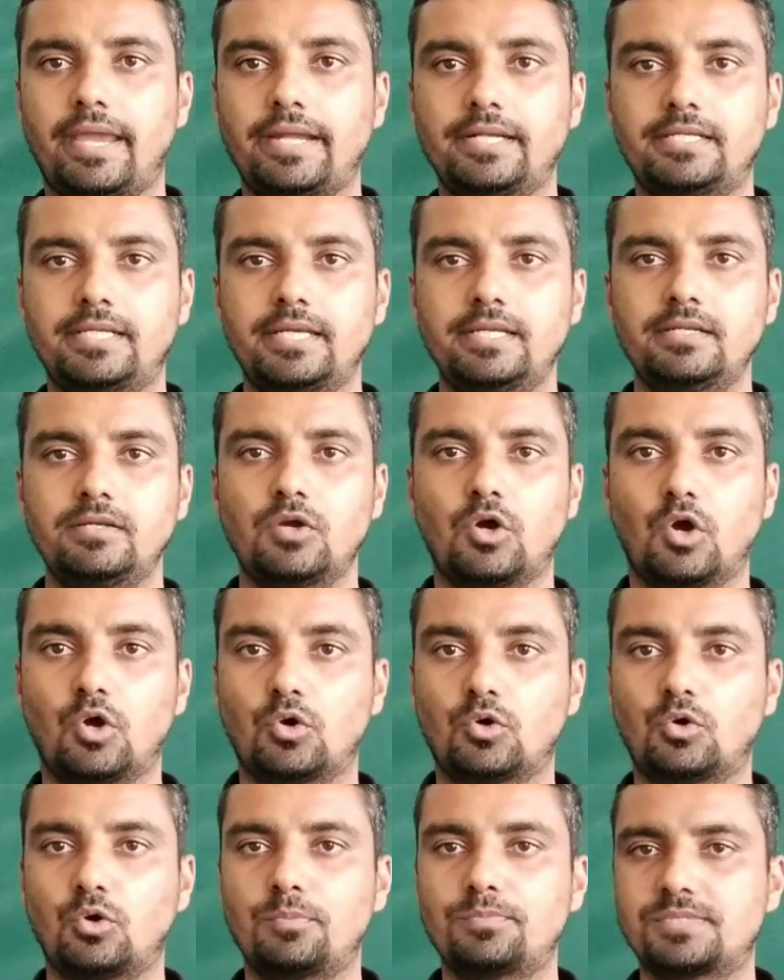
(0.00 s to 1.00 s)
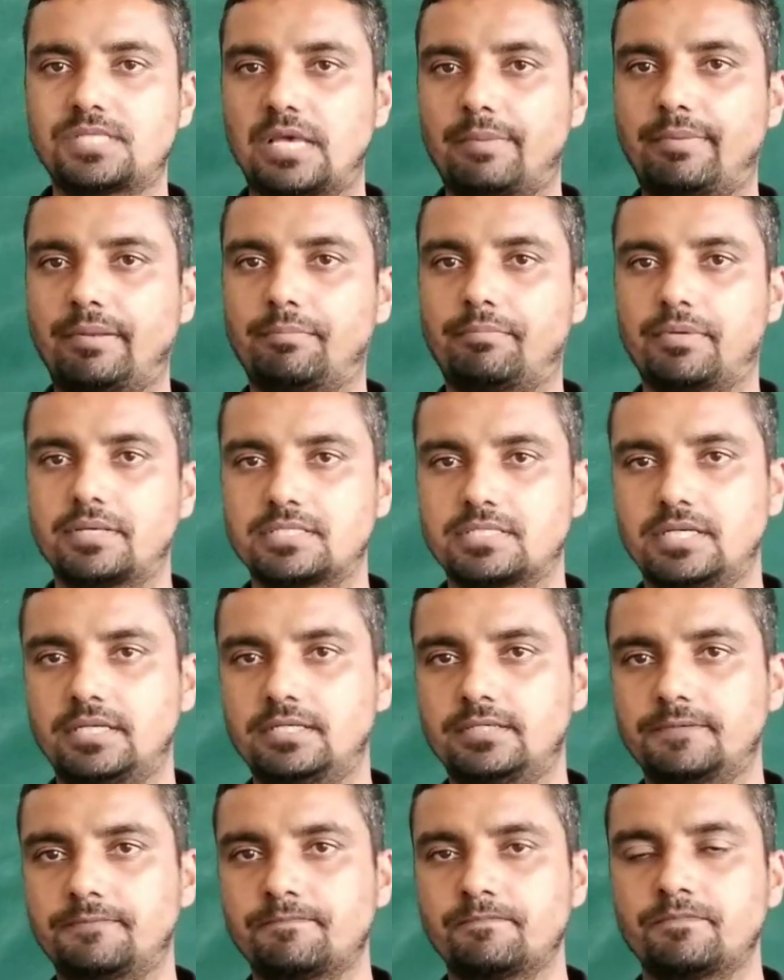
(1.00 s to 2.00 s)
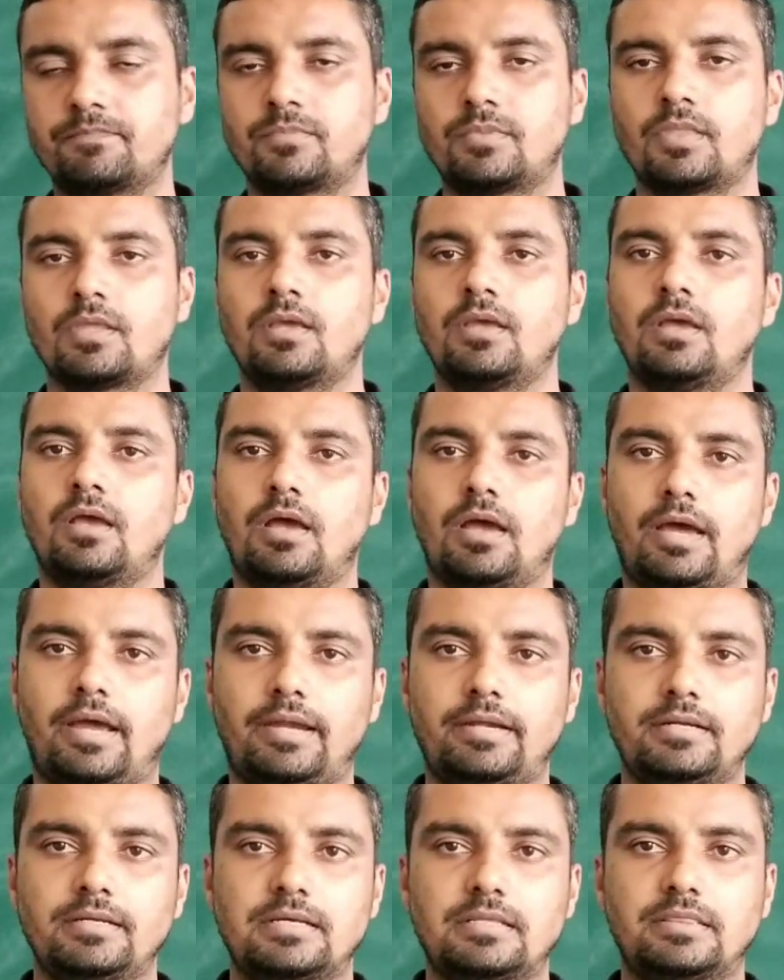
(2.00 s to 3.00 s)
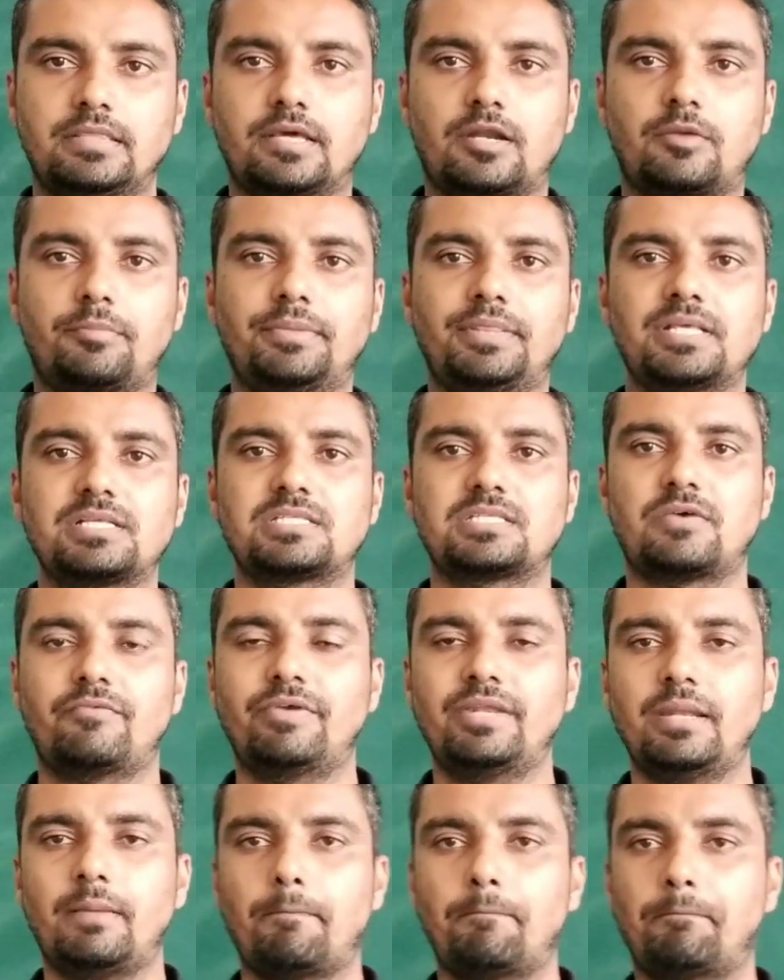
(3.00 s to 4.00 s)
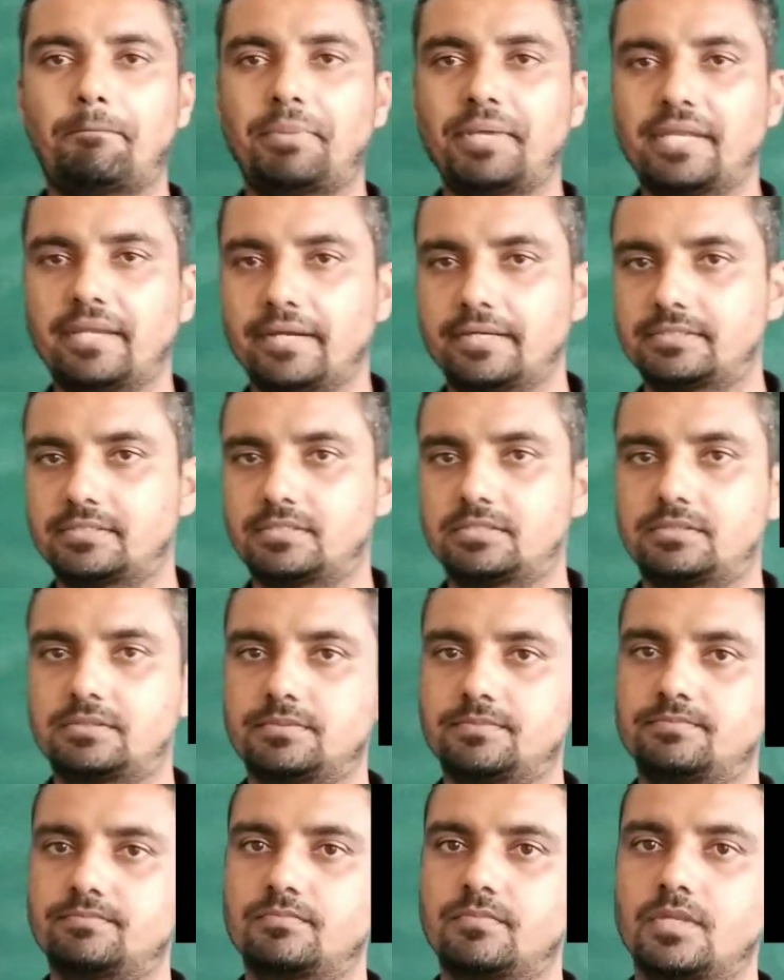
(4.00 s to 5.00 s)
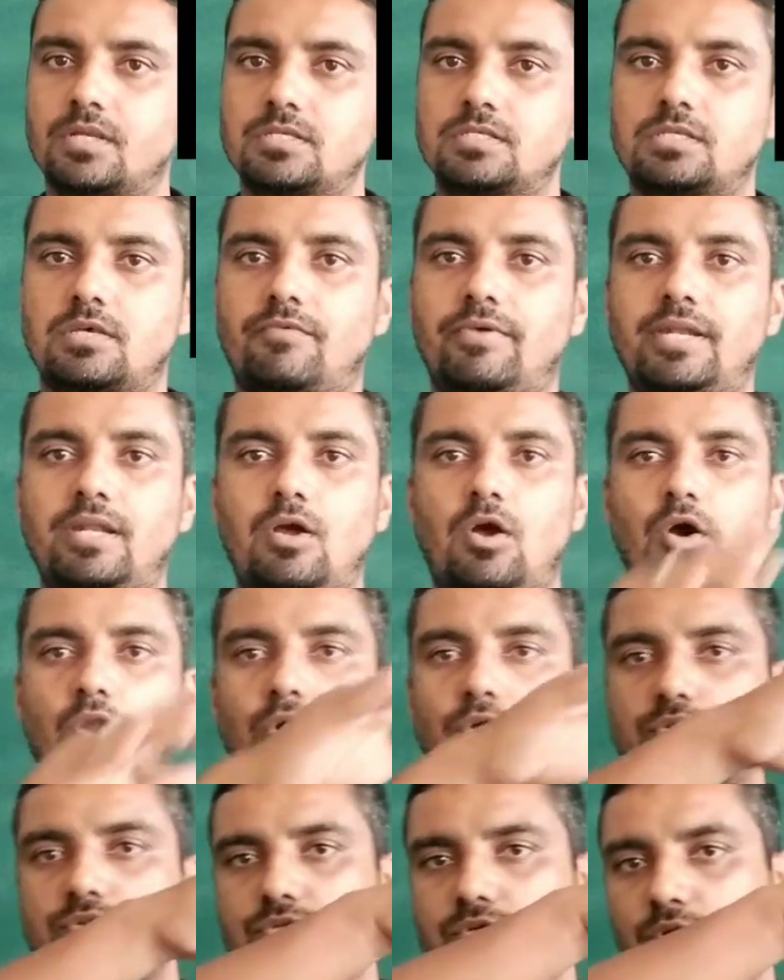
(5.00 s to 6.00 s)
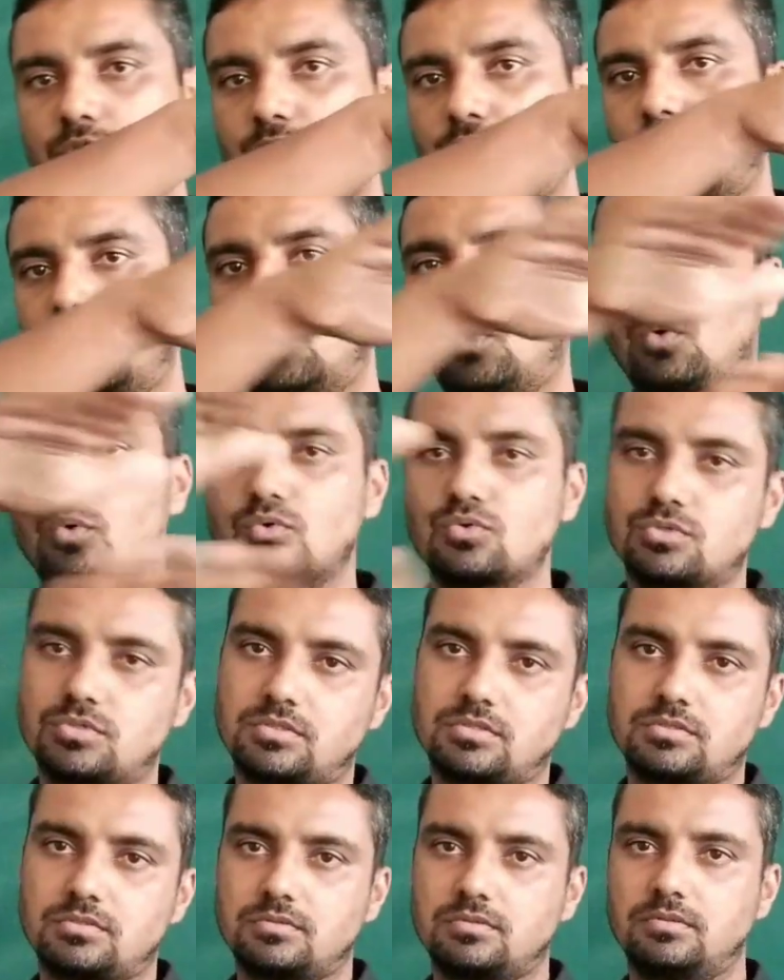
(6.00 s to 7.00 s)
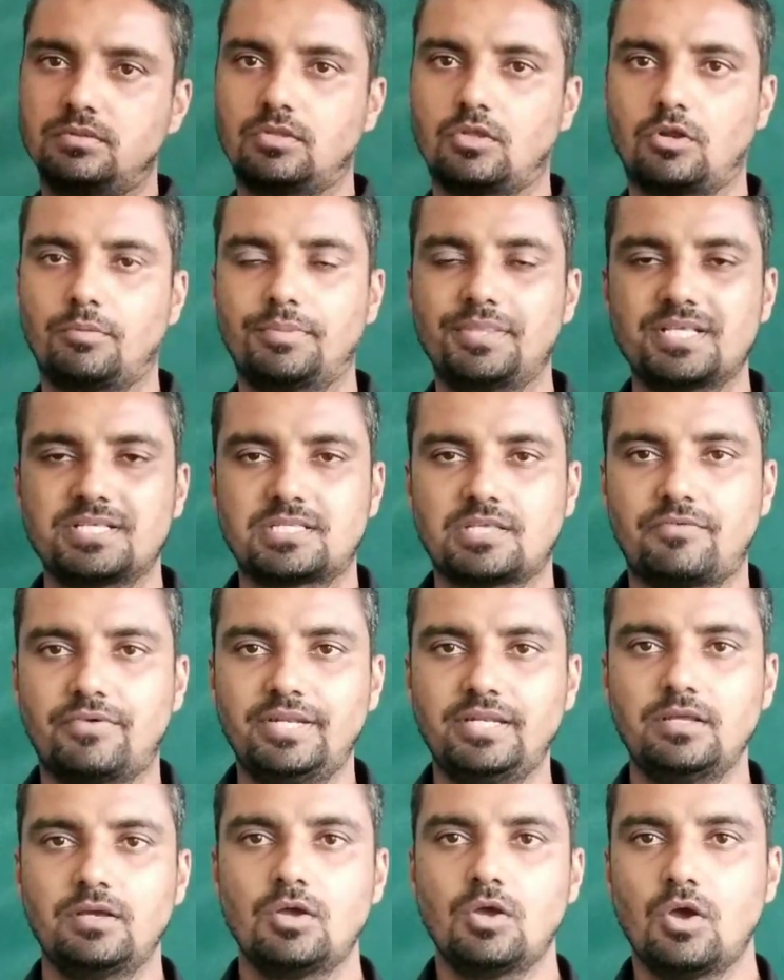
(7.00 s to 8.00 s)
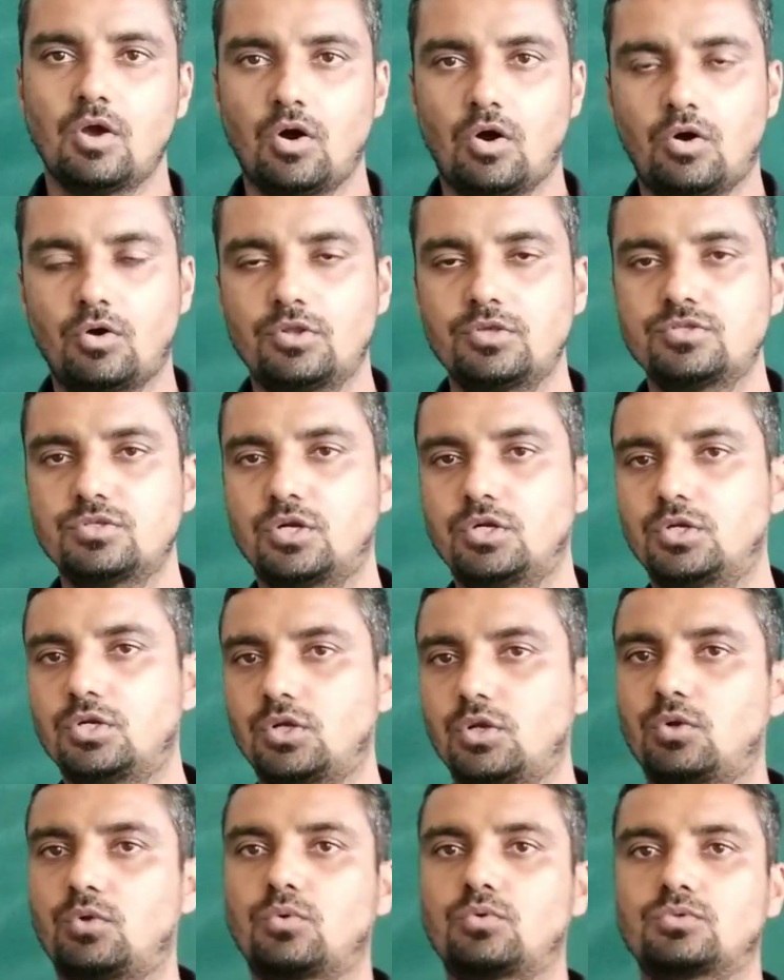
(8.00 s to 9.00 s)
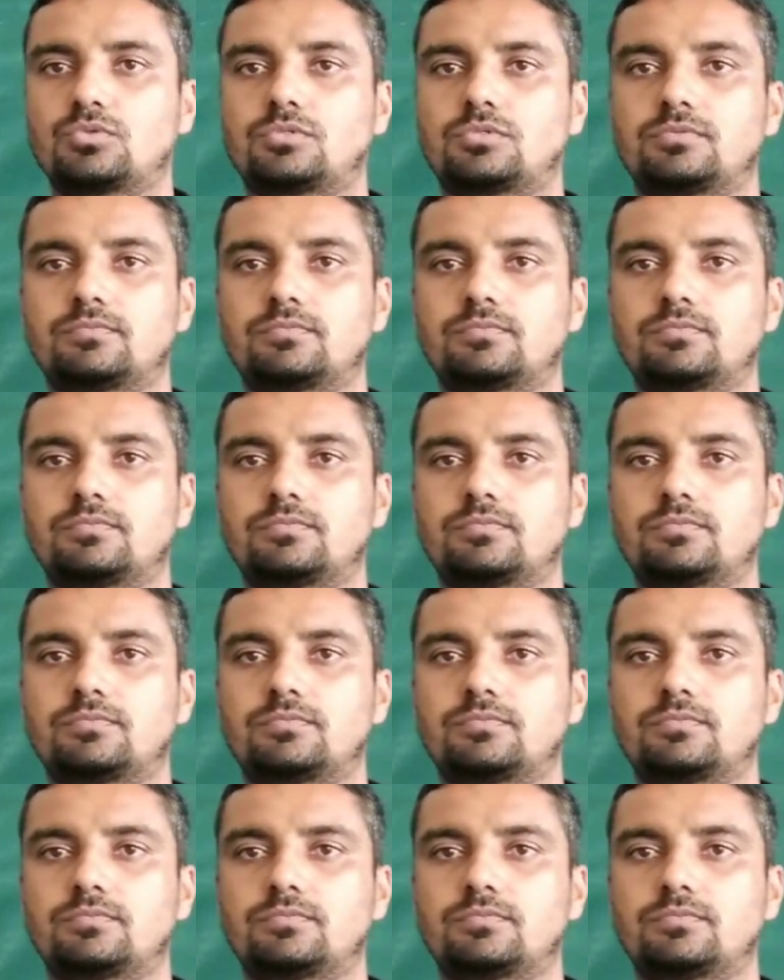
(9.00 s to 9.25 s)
18 groups have been present, and there have been the 7 periods, 7 horizontal rows. There have been the 7 horizontal rows.